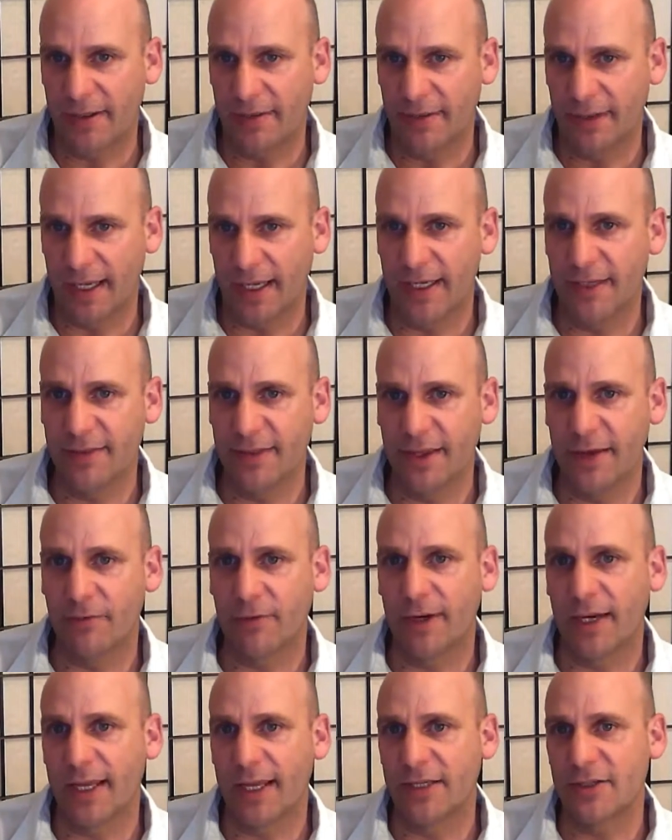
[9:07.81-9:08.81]
and that in that
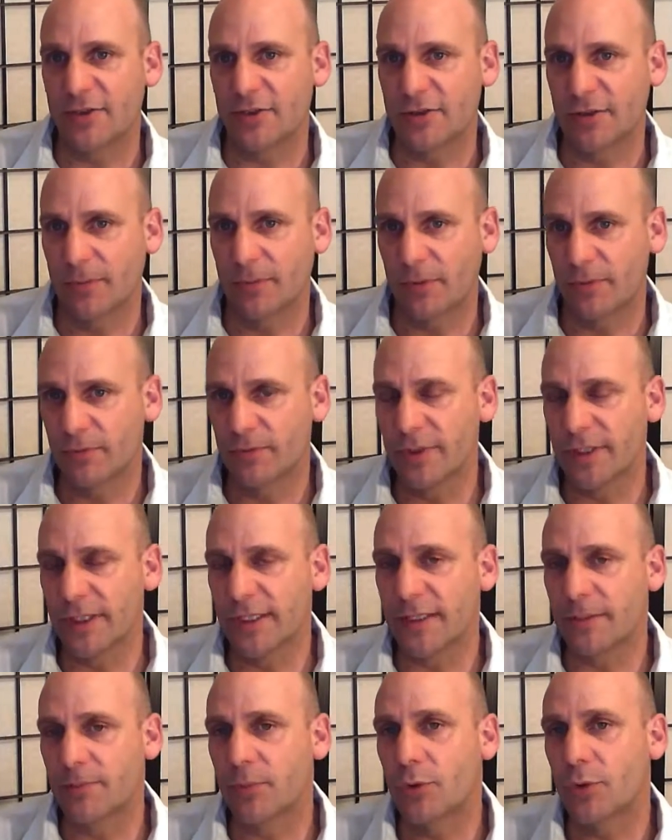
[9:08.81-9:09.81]
relationship a really
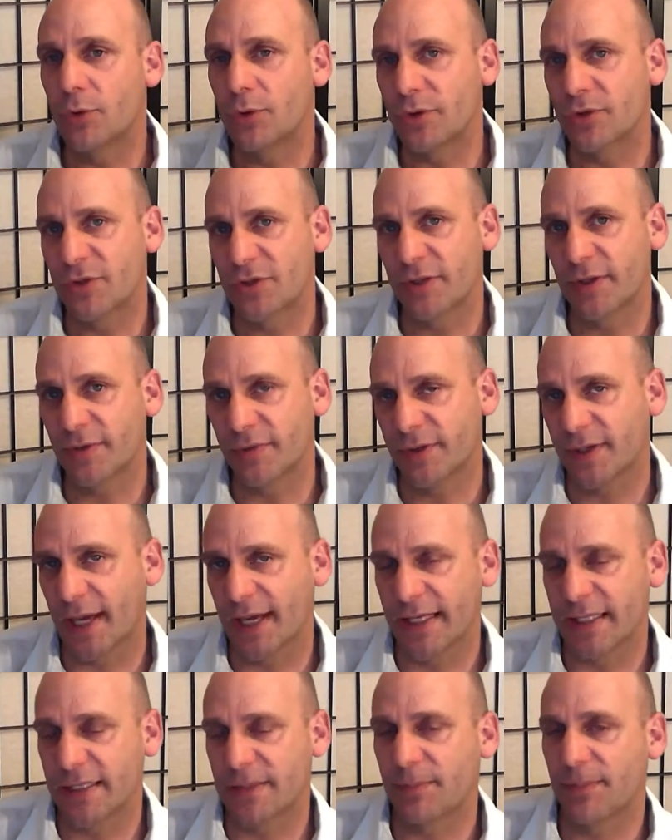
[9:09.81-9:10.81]
important shift
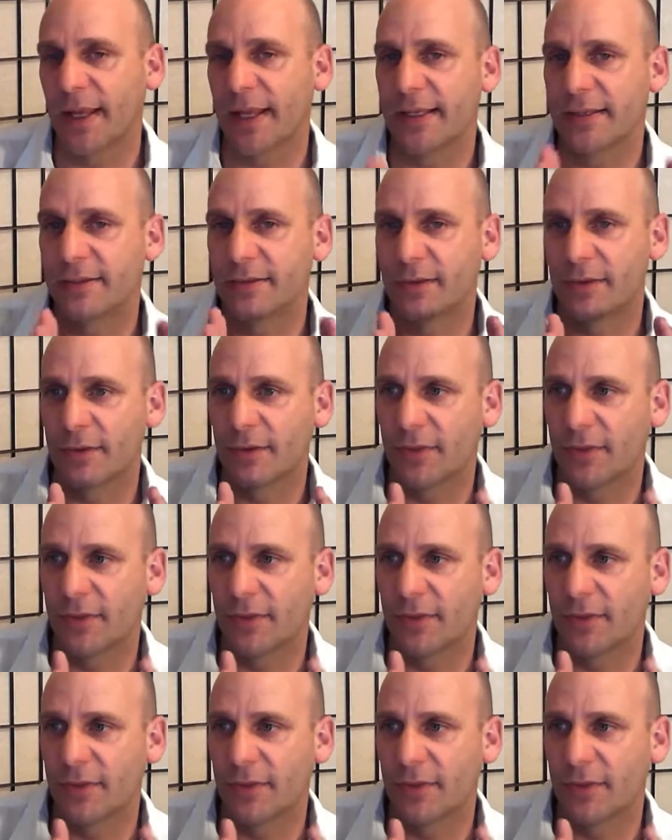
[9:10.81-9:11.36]
takes place